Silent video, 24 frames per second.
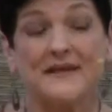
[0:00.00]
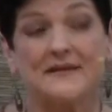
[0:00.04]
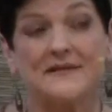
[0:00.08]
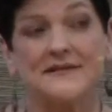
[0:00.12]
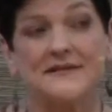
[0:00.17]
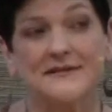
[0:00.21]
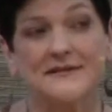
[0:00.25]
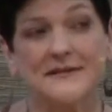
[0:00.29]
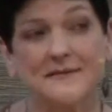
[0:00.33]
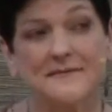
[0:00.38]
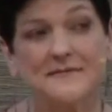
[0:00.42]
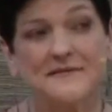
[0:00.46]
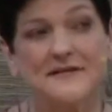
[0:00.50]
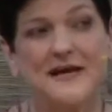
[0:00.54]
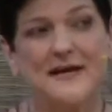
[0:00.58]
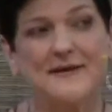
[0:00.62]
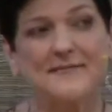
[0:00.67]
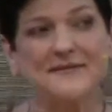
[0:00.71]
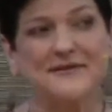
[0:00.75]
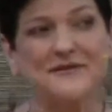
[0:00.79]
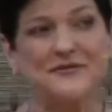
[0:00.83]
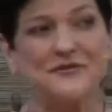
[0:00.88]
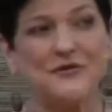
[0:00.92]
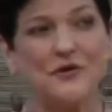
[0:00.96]

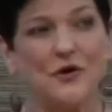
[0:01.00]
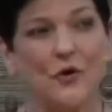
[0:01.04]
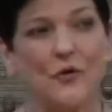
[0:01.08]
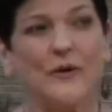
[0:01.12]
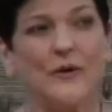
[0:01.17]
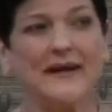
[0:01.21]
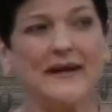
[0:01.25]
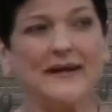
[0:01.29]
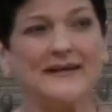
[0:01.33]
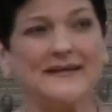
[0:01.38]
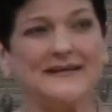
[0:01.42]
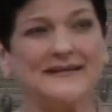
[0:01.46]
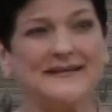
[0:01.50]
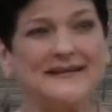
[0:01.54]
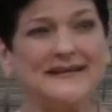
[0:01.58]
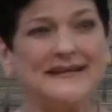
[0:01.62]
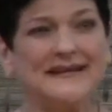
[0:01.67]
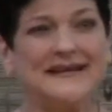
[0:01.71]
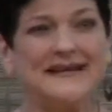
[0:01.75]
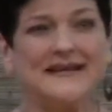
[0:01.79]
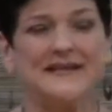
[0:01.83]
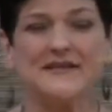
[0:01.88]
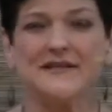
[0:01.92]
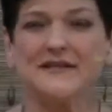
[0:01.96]
Sometimes knowing
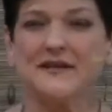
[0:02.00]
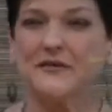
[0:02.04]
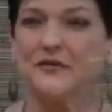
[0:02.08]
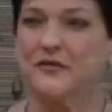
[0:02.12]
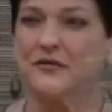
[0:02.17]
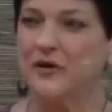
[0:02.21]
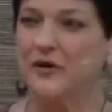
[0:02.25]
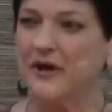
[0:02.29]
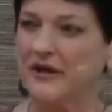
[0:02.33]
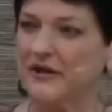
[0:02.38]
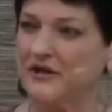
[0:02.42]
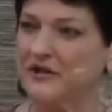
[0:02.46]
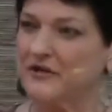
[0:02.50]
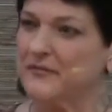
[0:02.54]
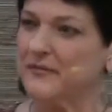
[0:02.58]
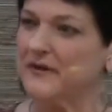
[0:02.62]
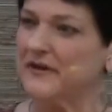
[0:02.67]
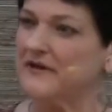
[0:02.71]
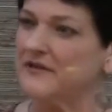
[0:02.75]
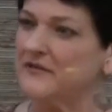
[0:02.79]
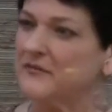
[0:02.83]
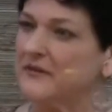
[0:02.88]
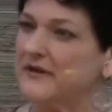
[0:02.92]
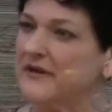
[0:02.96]
is a crutch,
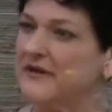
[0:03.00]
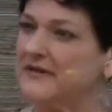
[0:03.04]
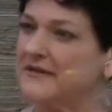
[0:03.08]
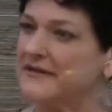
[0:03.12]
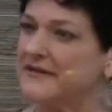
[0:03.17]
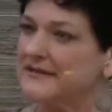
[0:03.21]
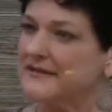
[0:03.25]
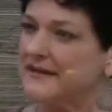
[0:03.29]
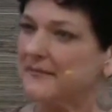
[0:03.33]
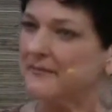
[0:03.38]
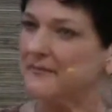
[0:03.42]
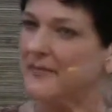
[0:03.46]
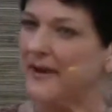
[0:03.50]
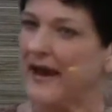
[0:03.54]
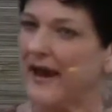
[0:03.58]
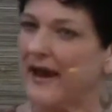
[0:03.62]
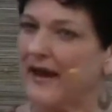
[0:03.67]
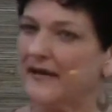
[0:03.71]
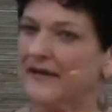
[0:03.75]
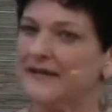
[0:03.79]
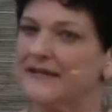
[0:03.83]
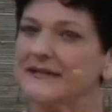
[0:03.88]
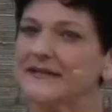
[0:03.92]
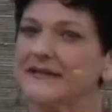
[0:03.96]
because we can sit
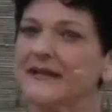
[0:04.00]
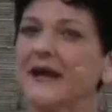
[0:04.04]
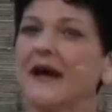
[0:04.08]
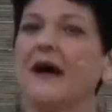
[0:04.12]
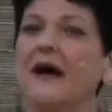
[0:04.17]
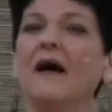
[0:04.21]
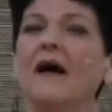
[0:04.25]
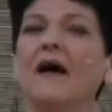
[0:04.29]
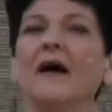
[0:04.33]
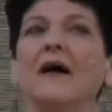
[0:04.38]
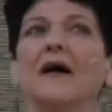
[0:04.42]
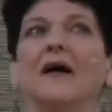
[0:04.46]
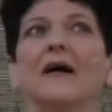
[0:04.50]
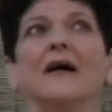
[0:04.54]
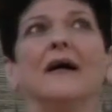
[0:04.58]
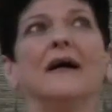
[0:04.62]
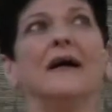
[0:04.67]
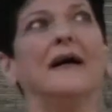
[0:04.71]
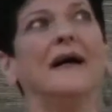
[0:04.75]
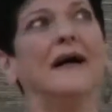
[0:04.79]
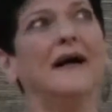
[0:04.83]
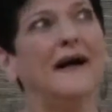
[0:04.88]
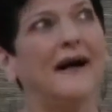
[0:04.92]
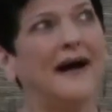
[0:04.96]
back and say,
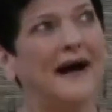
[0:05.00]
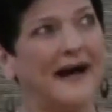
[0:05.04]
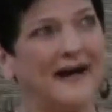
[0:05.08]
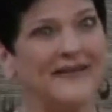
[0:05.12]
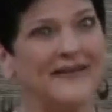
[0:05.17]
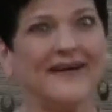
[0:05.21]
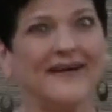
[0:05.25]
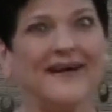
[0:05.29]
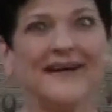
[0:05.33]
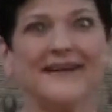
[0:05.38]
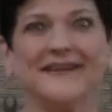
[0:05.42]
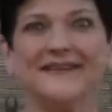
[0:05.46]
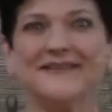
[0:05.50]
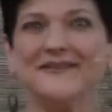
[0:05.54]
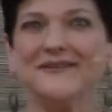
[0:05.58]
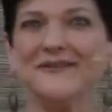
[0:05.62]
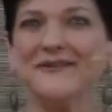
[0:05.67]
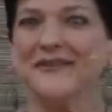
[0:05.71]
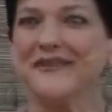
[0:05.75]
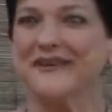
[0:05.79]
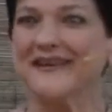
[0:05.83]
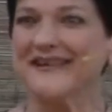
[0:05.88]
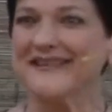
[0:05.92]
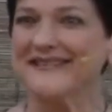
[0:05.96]
I know how to do
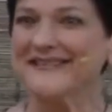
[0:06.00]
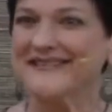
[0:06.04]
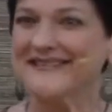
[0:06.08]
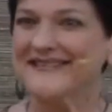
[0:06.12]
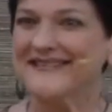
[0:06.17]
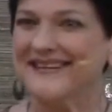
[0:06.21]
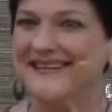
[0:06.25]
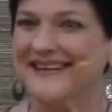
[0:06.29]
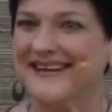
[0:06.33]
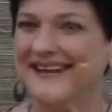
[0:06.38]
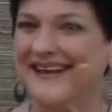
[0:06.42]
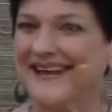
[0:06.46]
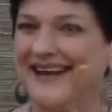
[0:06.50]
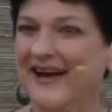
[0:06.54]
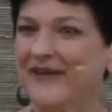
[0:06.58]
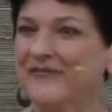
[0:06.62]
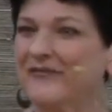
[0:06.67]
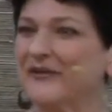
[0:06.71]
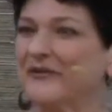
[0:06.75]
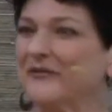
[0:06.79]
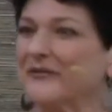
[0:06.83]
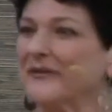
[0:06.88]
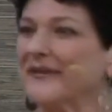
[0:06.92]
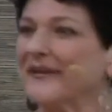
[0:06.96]
this. I'm
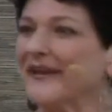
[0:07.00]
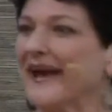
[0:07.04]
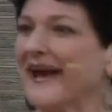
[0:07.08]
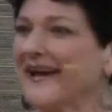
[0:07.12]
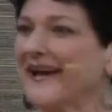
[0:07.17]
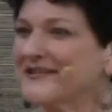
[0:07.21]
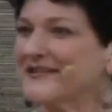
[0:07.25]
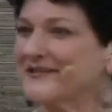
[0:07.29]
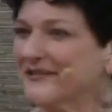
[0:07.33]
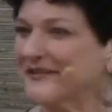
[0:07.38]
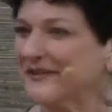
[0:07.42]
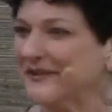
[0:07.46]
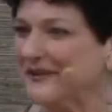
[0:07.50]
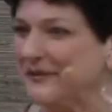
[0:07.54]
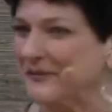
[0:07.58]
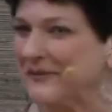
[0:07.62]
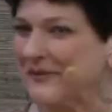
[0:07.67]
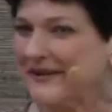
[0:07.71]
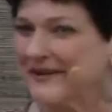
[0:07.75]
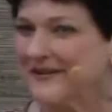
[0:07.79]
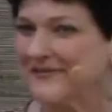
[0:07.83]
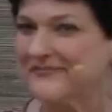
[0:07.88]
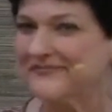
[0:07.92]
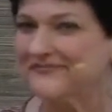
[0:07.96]
going to relax for a little
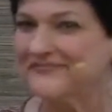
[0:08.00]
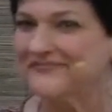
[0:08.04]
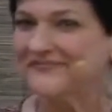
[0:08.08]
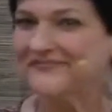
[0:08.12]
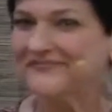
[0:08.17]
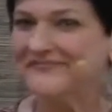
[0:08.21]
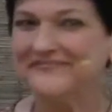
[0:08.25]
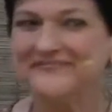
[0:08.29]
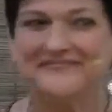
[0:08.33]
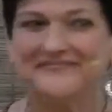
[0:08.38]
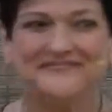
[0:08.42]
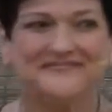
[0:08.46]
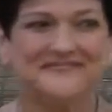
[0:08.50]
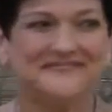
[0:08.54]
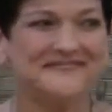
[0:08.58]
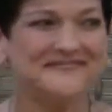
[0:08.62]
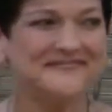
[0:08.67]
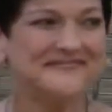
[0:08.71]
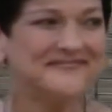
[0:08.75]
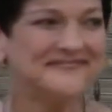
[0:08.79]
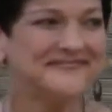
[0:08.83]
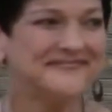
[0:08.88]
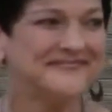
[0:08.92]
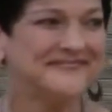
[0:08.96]
bit.
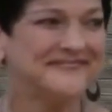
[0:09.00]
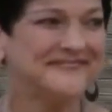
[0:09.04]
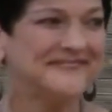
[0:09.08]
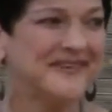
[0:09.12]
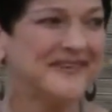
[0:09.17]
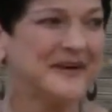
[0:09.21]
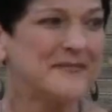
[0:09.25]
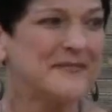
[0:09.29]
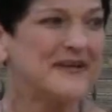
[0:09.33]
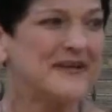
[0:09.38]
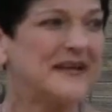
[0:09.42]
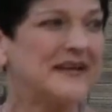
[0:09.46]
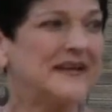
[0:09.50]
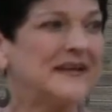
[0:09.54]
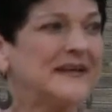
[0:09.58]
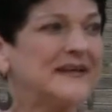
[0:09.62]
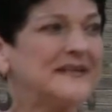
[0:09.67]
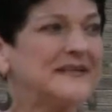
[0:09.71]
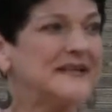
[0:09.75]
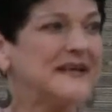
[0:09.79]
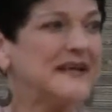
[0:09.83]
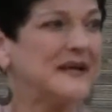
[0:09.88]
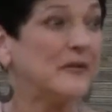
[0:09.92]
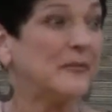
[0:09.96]
I'm going to
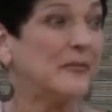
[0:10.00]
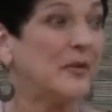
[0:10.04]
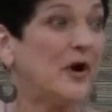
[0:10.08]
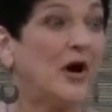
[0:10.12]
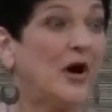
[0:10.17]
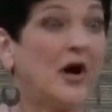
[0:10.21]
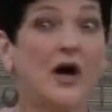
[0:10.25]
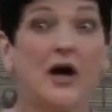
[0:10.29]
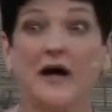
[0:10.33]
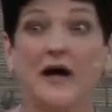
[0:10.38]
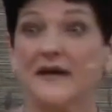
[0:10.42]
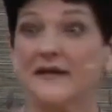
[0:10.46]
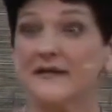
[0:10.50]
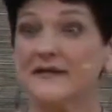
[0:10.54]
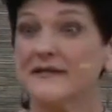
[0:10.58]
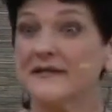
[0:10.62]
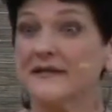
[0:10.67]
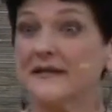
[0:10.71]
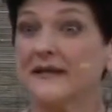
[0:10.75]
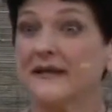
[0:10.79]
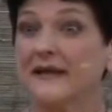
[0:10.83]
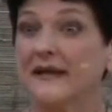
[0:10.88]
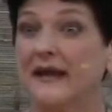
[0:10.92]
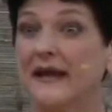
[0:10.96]
take a pause,
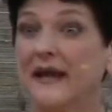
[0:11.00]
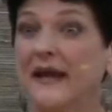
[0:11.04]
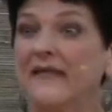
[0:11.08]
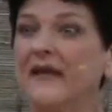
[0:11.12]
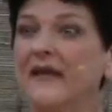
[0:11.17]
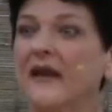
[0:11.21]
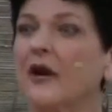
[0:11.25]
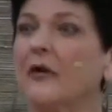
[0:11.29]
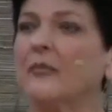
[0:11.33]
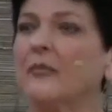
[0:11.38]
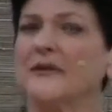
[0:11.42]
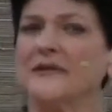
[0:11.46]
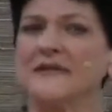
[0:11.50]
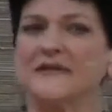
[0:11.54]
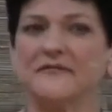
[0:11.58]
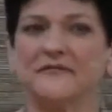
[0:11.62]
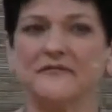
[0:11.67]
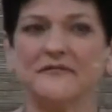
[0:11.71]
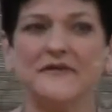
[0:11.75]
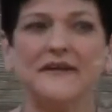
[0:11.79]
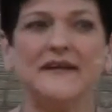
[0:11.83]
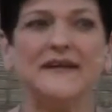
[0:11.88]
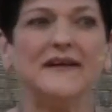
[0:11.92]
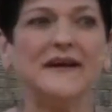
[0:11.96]
and then I'll put some
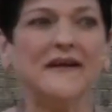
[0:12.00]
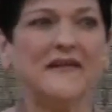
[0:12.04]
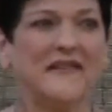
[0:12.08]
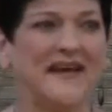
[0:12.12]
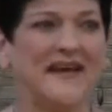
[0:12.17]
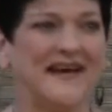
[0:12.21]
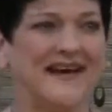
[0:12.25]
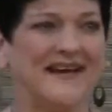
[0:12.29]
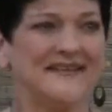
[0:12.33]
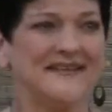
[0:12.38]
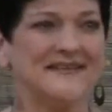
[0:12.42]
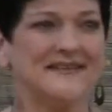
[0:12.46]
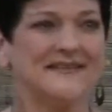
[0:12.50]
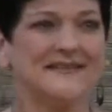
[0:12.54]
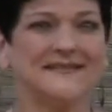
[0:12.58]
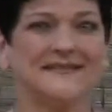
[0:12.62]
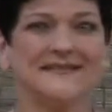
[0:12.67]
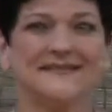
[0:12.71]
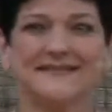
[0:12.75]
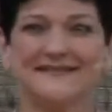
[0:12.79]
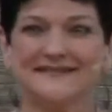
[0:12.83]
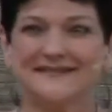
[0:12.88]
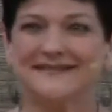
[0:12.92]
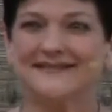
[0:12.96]
feet on that.
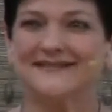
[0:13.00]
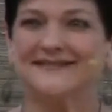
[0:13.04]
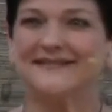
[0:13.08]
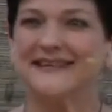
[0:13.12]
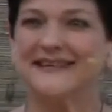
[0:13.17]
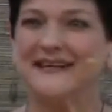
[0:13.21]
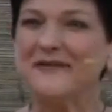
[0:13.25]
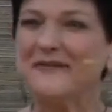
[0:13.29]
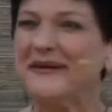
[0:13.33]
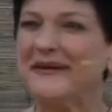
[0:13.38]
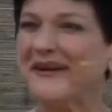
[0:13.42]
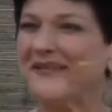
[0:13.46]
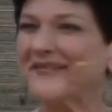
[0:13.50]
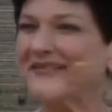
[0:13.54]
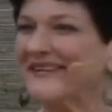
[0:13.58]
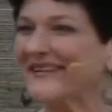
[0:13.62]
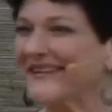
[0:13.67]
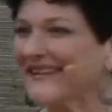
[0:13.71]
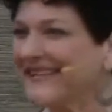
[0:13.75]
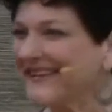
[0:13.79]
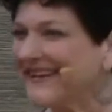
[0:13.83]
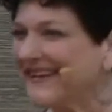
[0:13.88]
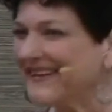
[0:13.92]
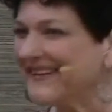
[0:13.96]
Anybody ever
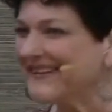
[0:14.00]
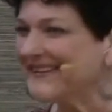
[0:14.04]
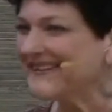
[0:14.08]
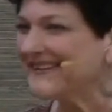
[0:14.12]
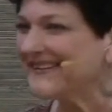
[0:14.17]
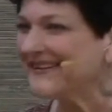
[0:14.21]
done that?